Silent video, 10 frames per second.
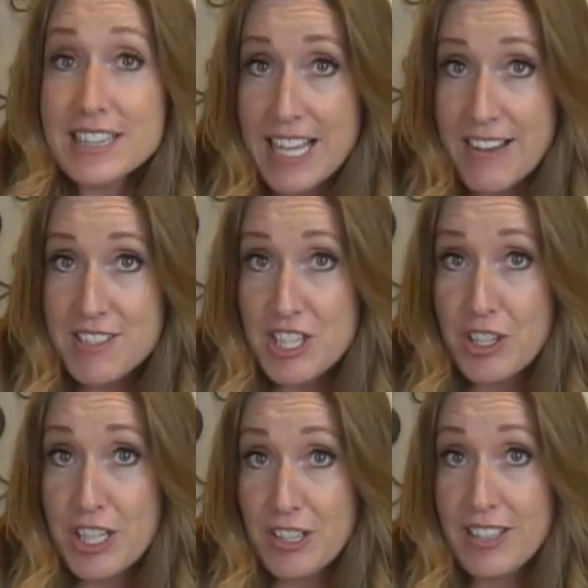life
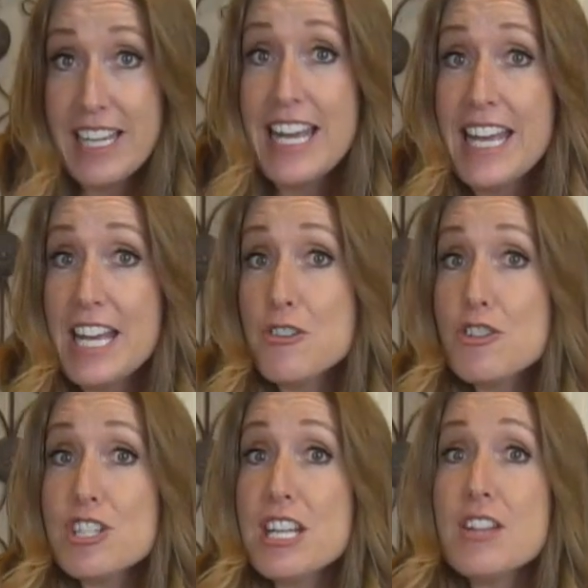cereal.
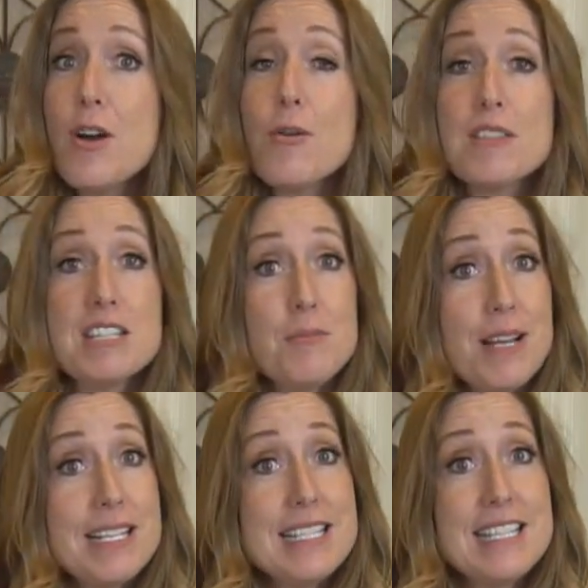Interesting though, this
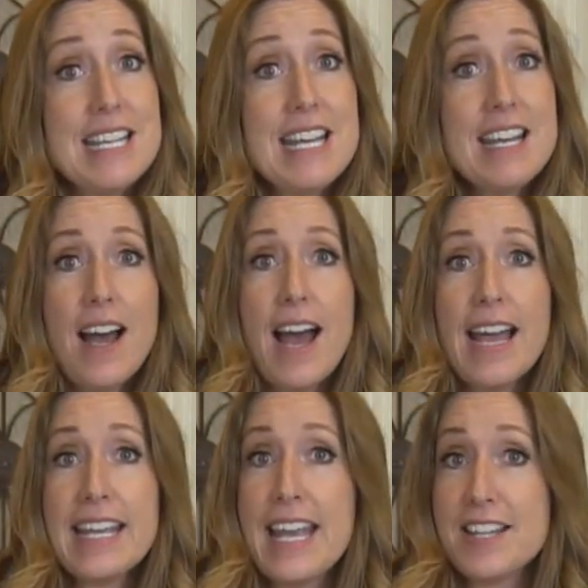pregnancy,
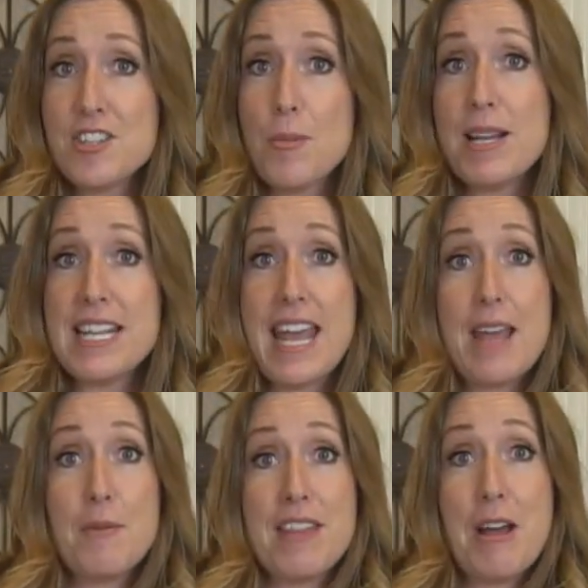I can't start my
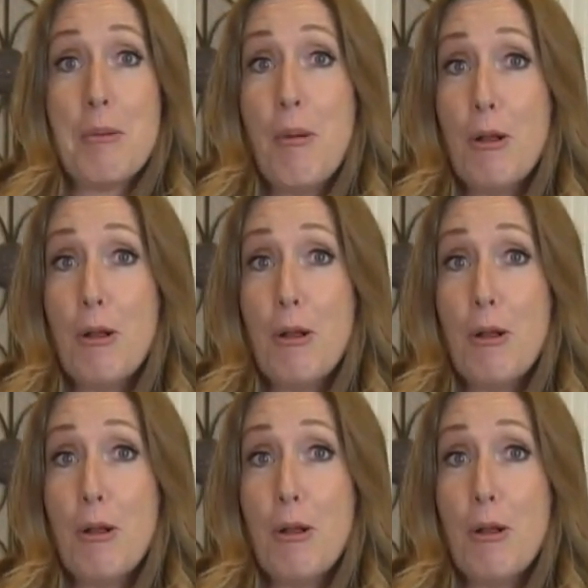day without a